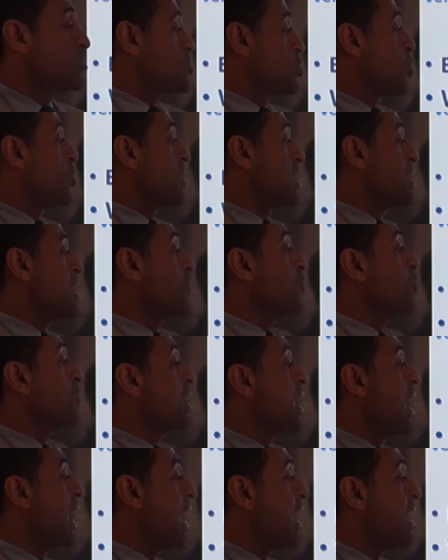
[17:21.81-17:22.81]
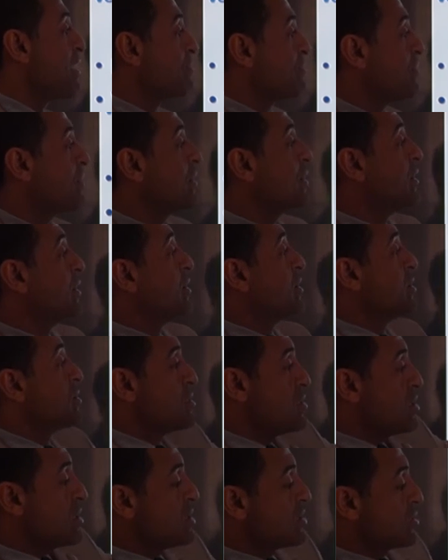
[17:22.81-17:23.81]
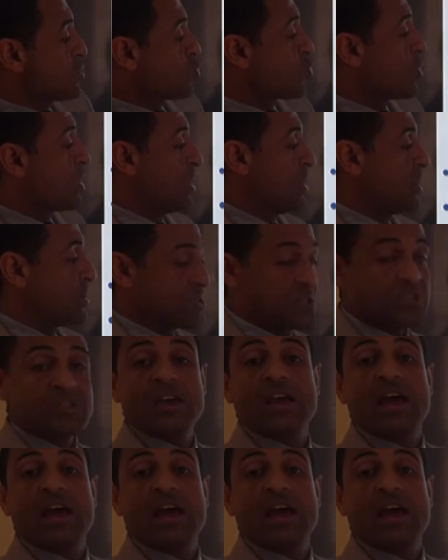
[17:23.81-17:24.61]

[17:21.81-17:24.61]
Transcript: So here we have these words,